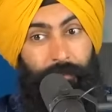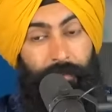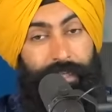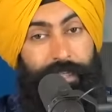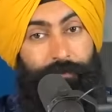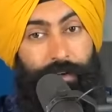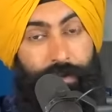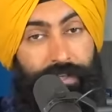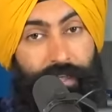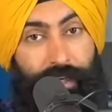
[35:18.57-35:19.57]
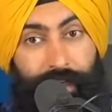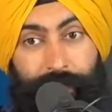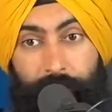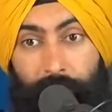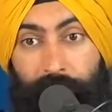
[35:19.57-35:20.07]
Because if you're using your
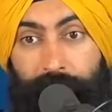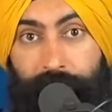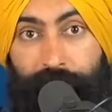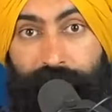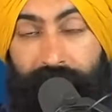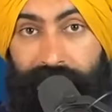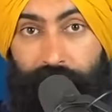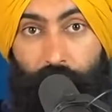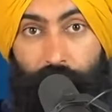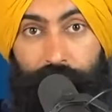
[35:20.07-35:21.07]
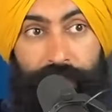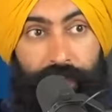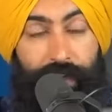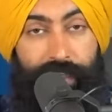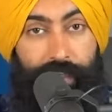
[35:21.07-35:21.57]
income to buy fast cars
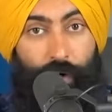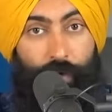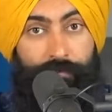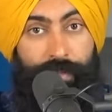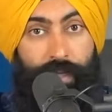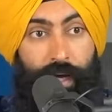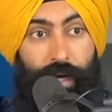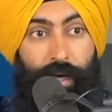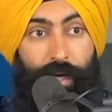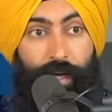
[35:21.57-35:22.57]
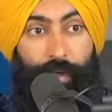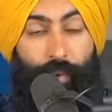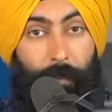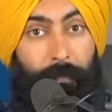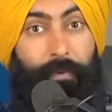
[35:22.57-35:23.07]
and nice homes, you
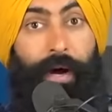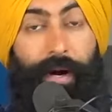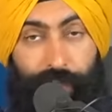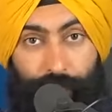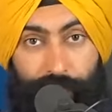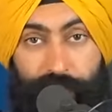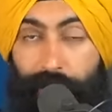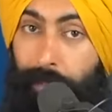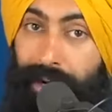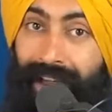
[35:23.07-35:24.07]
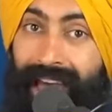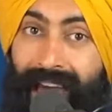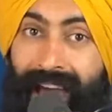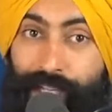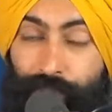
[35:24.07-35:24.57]
are product rich, but not
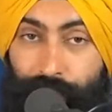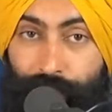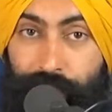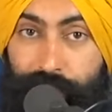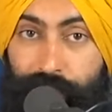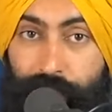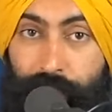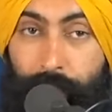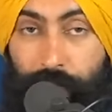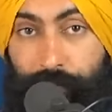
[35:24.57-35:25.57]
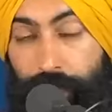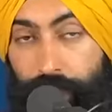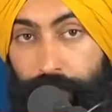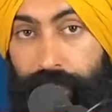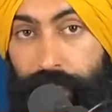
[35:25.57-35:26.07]
actually rich. But if you're
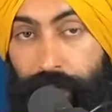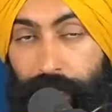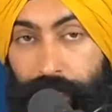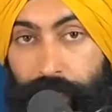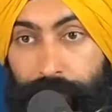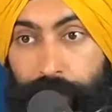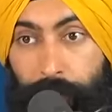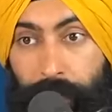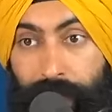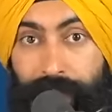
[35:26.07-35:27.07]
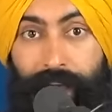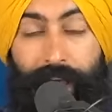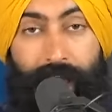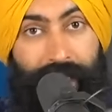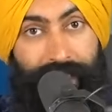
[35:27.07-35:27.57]
using your income to buy
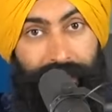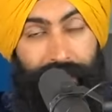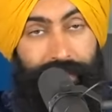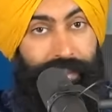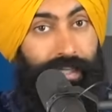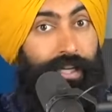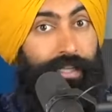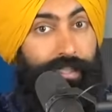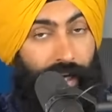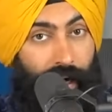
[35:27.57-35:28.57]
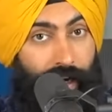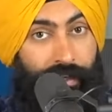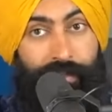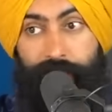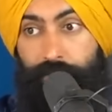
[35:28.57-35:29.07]
assets,
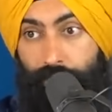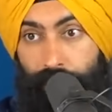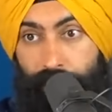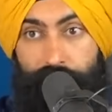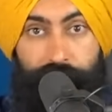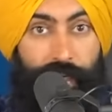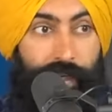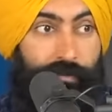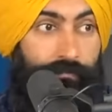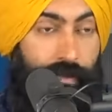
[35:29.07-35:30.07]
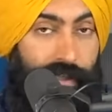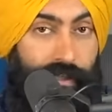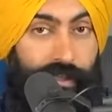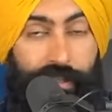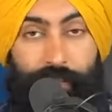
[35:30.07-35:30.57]
stocks, real estate,
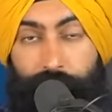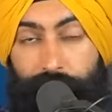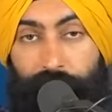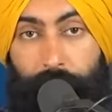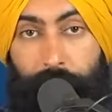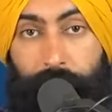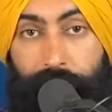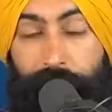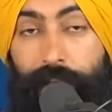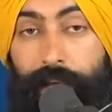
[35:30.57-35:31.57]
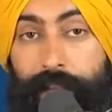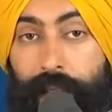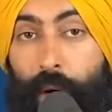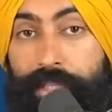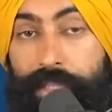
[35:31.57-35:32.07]
businesses, whatever it might be,
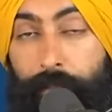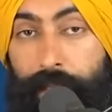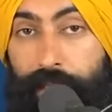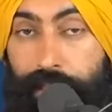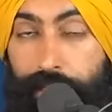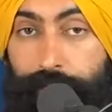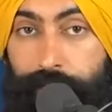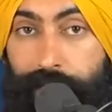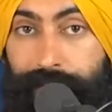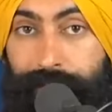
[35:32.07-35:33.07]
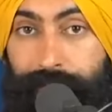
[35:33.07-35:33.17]
now it's completely different.